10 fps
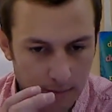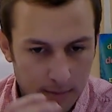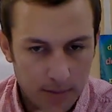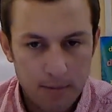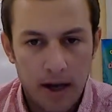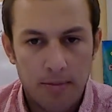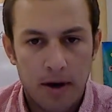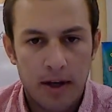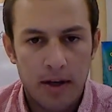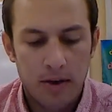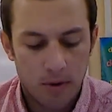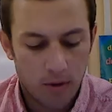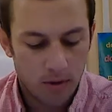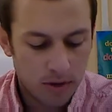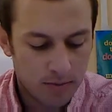make money
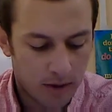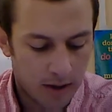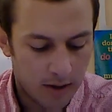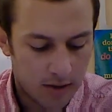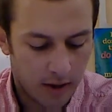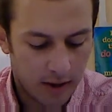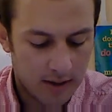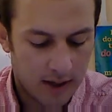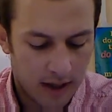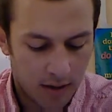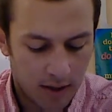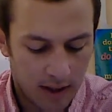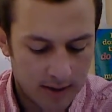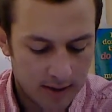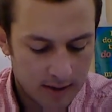or lose money, so that's a gain or
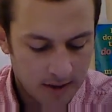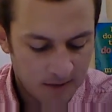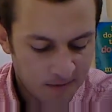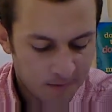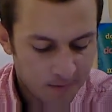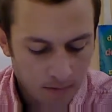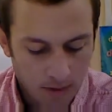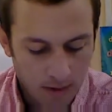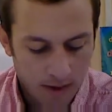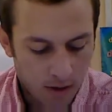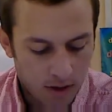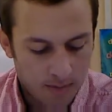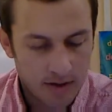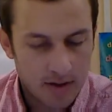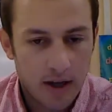loss. The
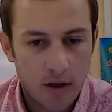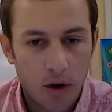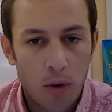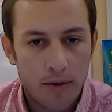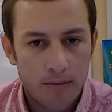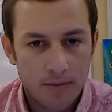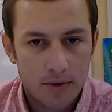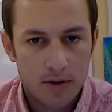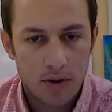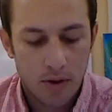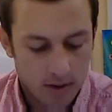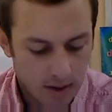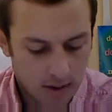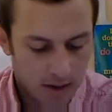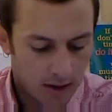outcome is not known, so it's
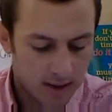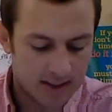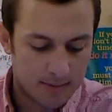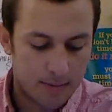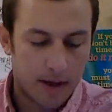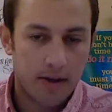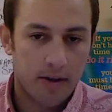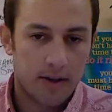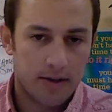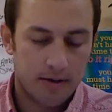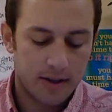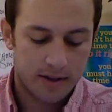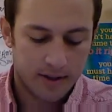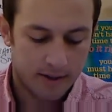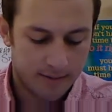called a speculative
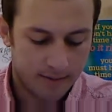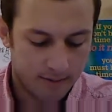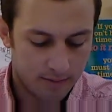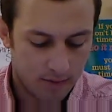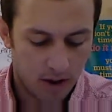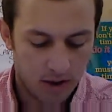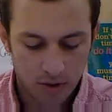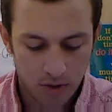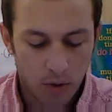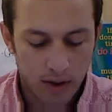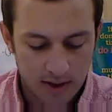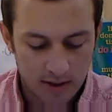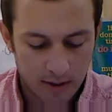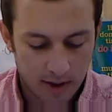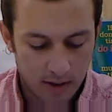risk, or also known as a
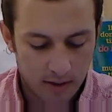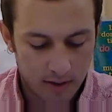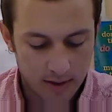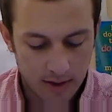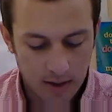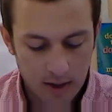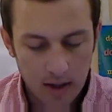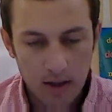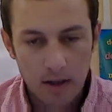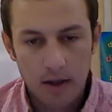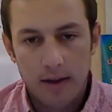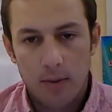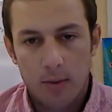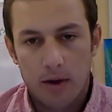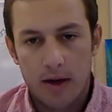speculative risk,
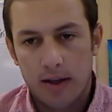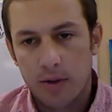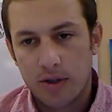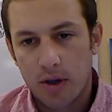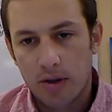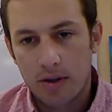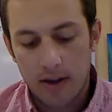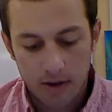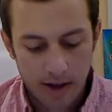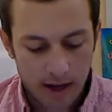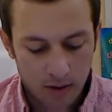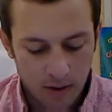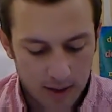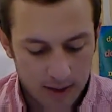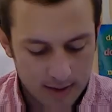where it can result in either a gain or
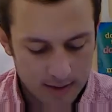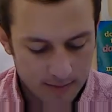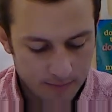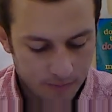a loss.